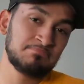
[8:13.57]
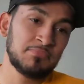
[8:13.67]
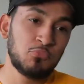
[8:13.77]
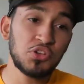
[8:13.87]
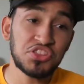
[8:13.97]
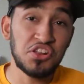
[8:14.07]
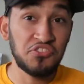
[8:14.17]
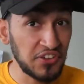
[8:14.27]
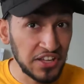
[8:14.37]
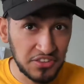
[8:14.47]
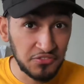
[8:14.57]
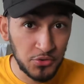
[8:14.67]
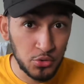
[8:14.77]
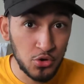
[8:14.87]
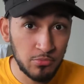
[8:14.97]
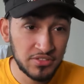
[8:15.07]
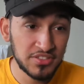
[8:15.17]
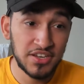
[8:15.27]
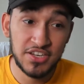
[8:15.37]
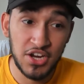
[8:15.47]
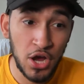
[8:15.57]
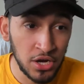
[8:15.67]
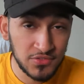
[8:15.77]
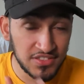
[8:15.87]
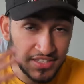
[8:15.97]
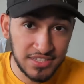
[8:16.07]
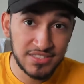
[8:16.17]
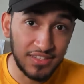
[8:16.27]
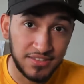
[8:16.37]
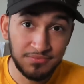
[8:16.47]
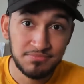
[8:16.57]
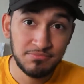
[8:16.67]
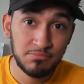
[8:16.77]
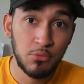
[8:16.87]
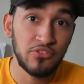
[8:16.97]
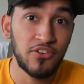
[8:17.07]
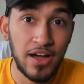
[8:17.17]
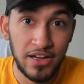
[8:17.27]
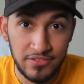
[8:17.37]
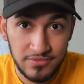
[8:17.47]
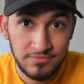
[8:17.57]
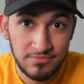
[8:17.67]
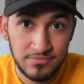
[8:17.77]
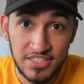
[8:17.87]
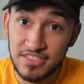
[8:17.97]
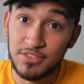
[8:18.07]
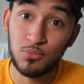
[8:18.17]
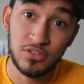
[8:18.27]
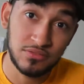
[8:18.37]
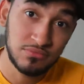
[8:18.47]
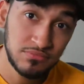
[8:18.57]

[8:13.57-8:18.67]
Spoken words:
with an effective field goal percentage of 60.5, 61.